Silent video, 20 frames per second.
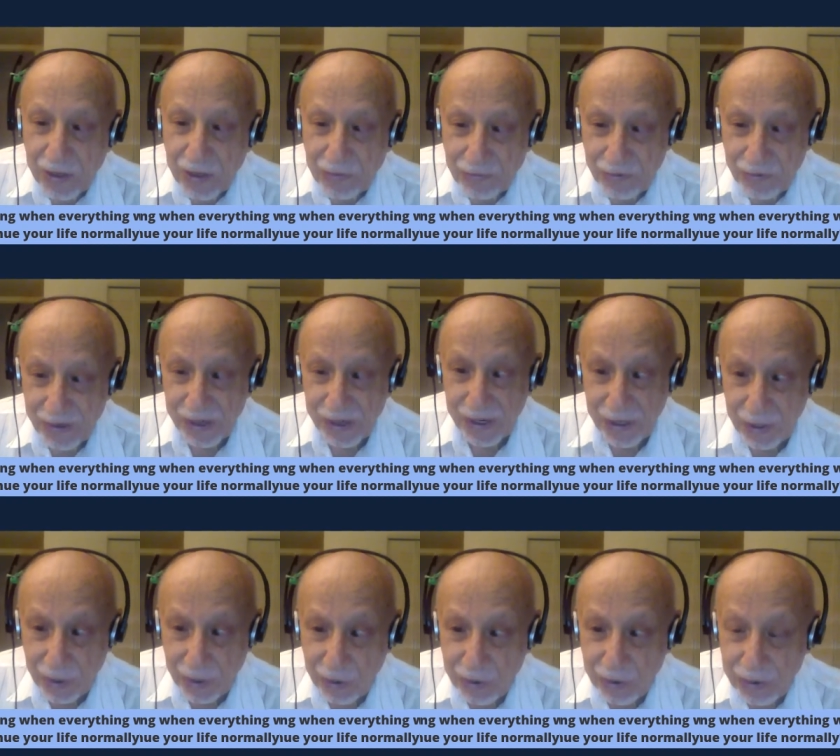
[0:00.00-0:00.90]
We
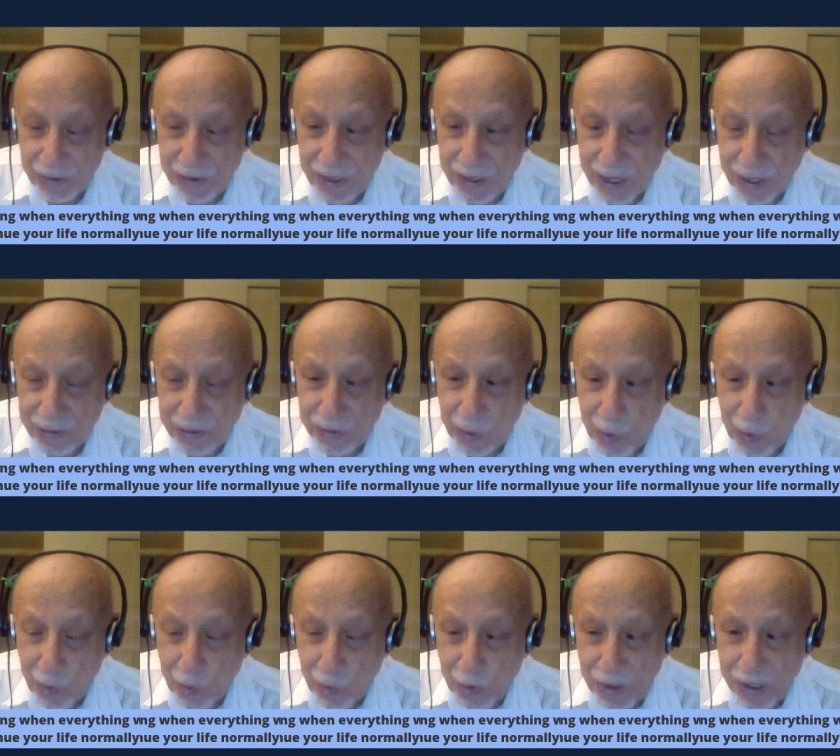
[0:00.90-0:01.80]
learned that
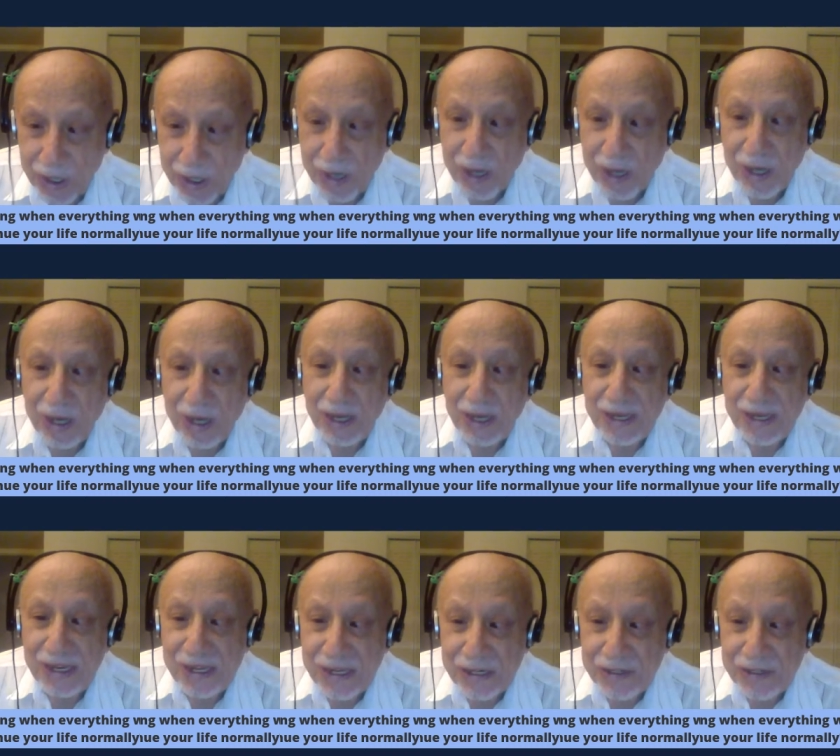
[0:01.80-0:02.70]
only
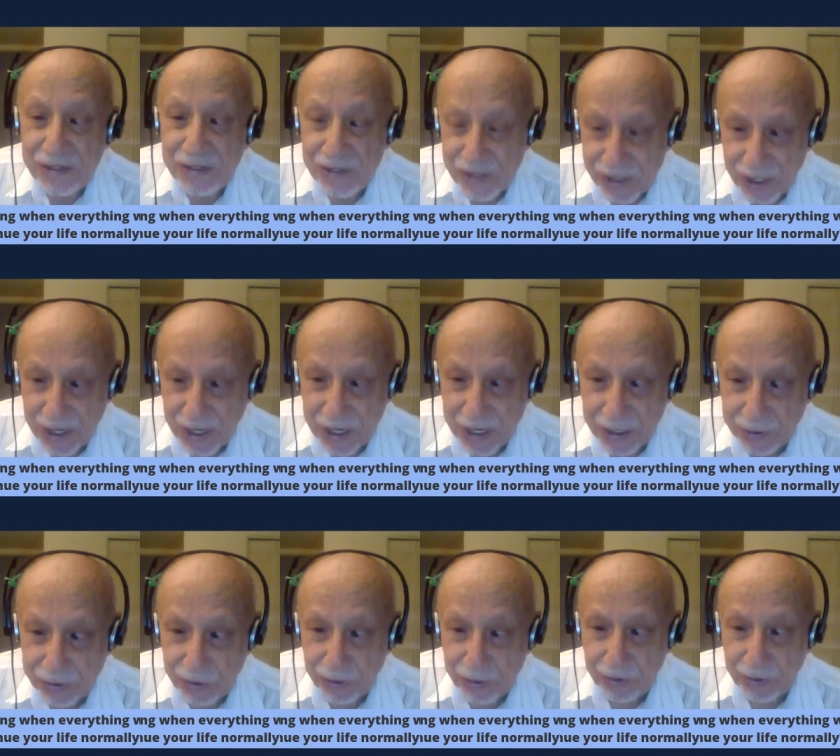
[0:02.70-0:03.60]
years
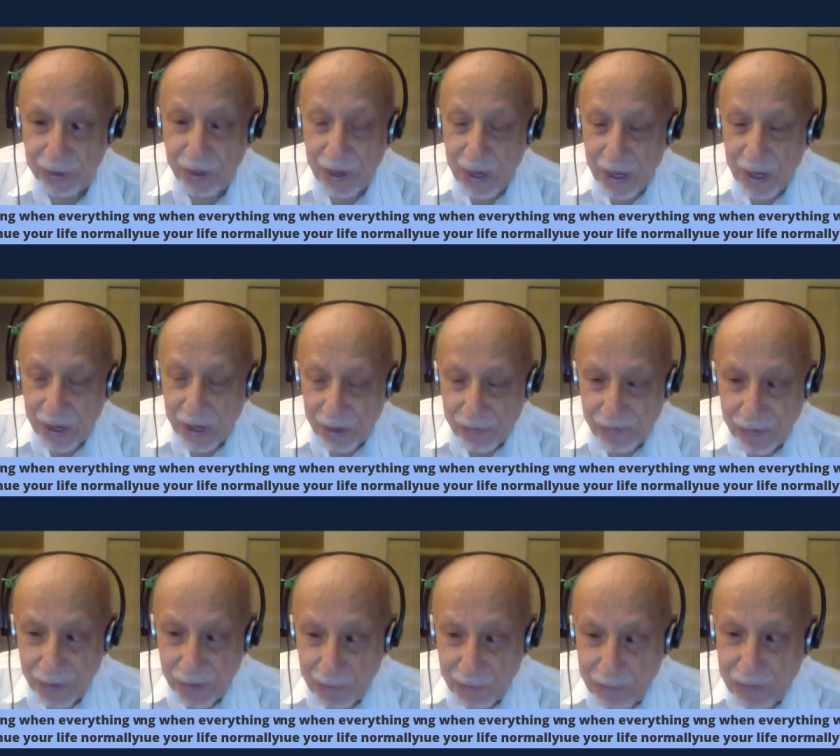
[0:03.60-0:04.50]
later
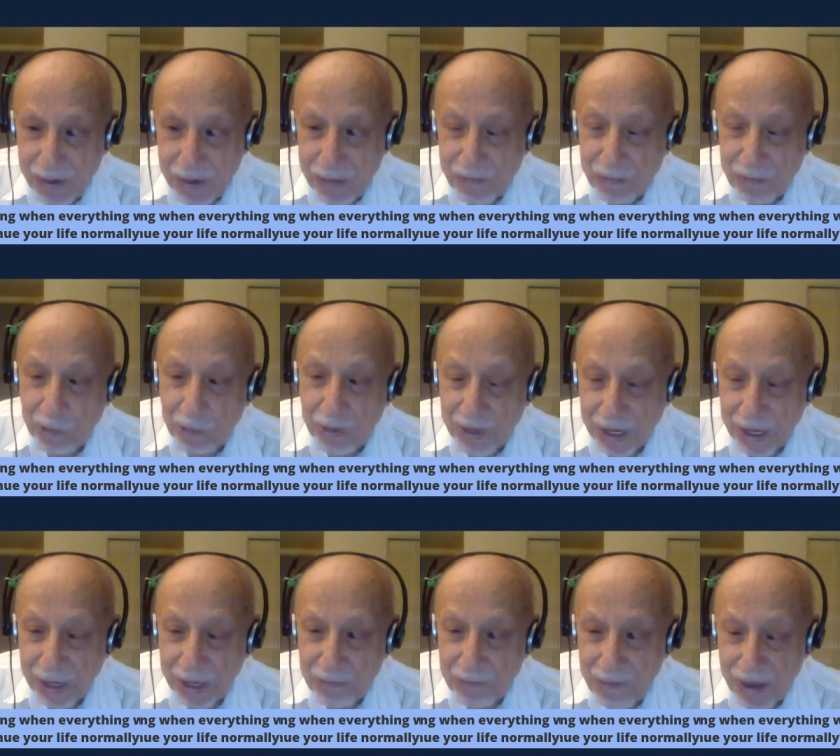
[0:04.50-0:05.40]
when people
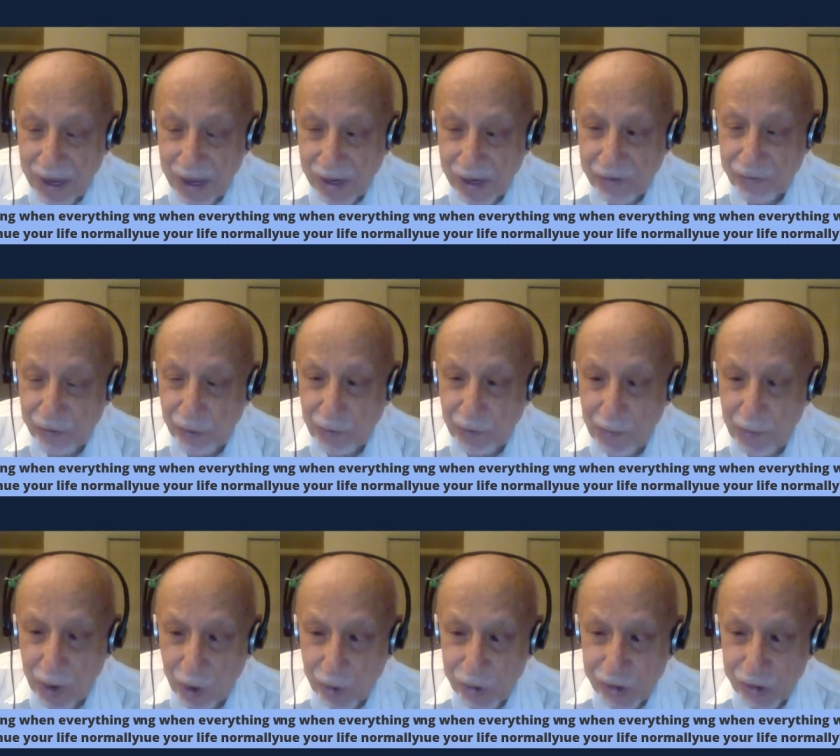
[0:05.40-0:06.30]
came back from
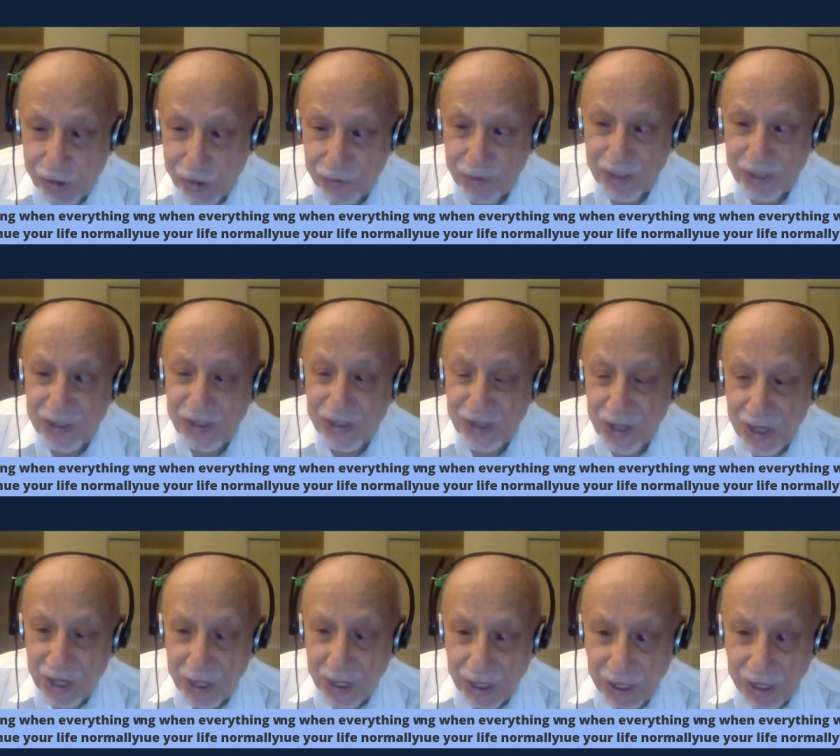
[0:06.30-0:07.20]
Auschwitz
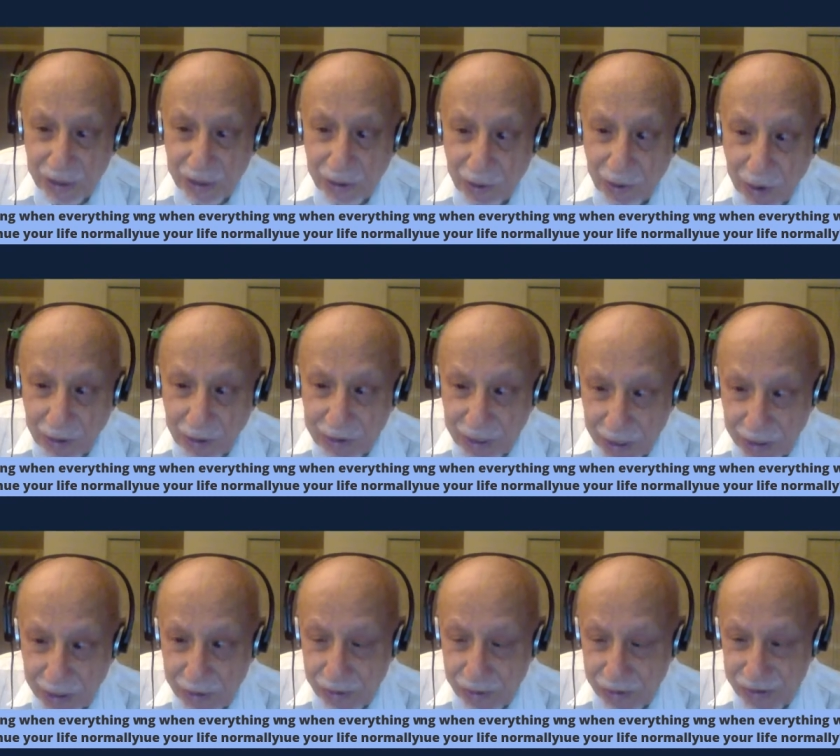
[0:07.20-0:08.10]
and the other
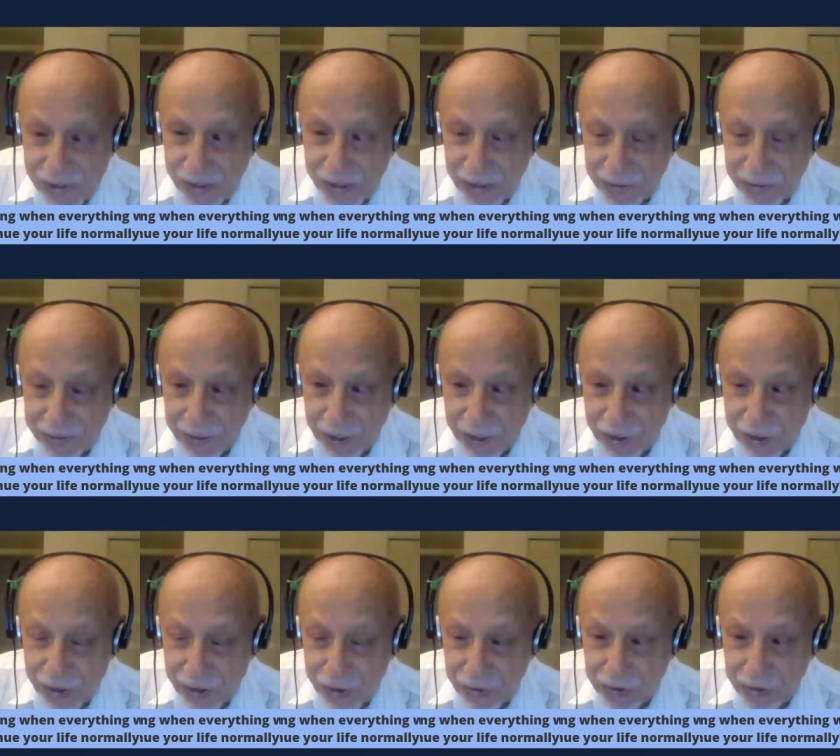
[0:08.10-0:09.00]

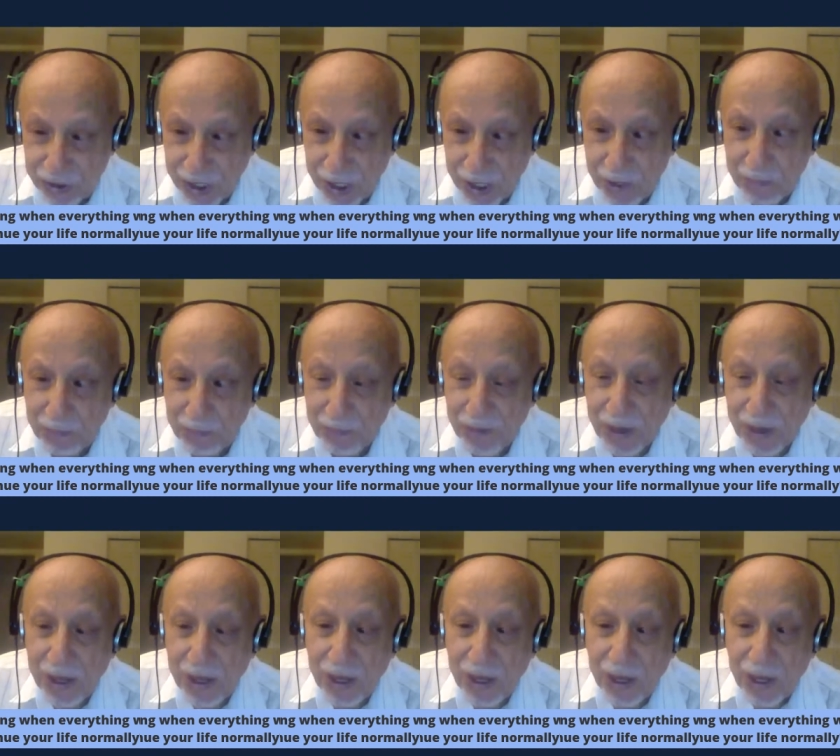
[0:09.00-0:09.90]
concentration camps,
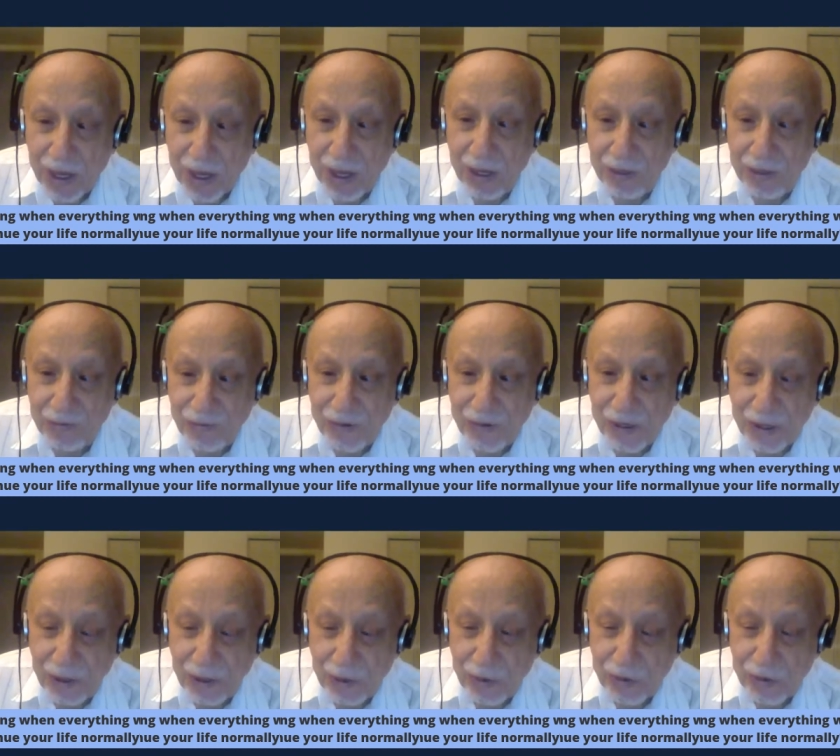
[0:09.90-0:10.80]
and we
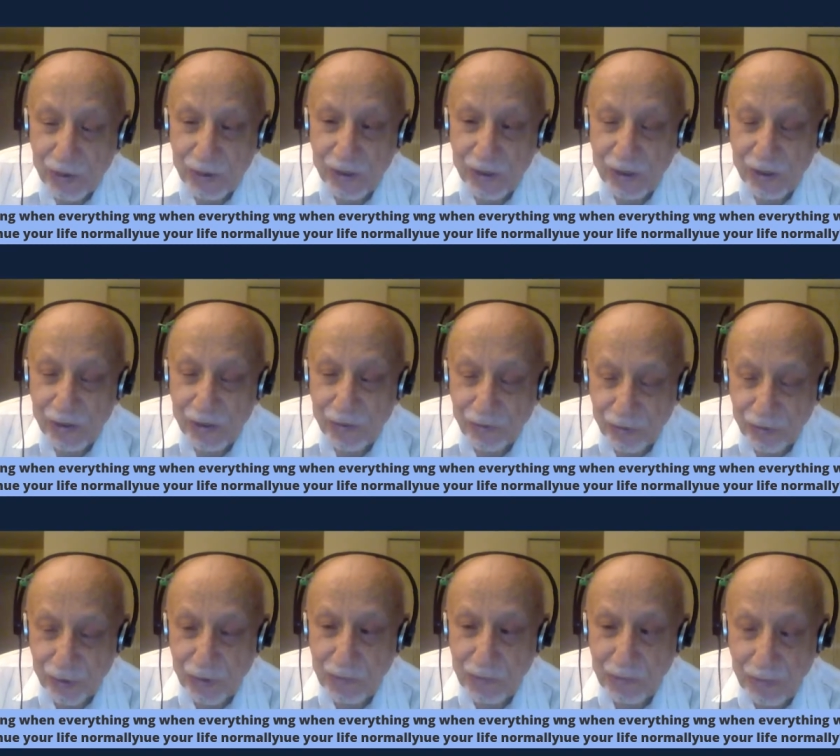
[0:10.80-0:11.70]
learned it
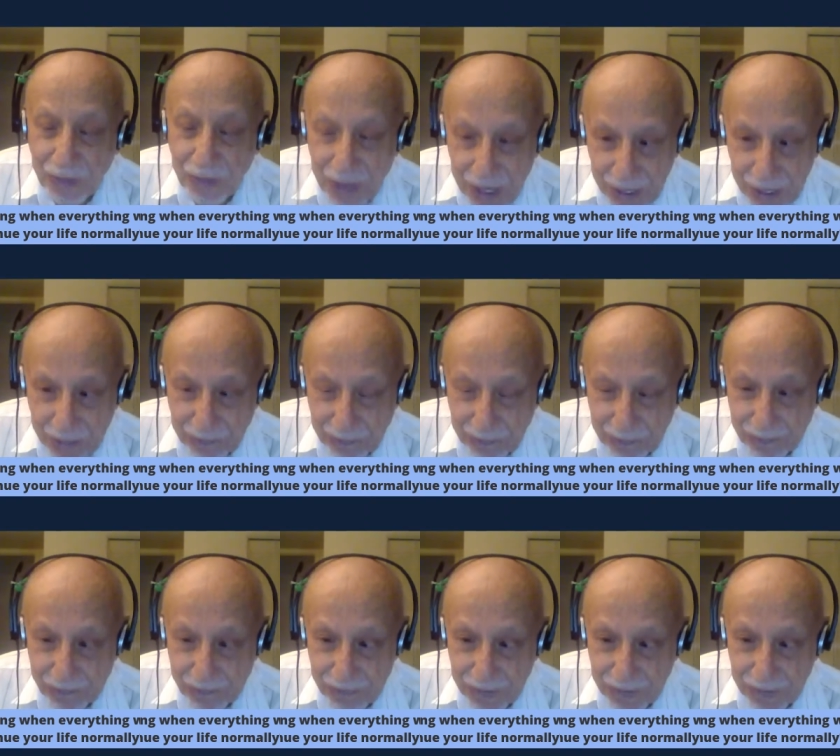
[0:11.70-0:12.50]
from them.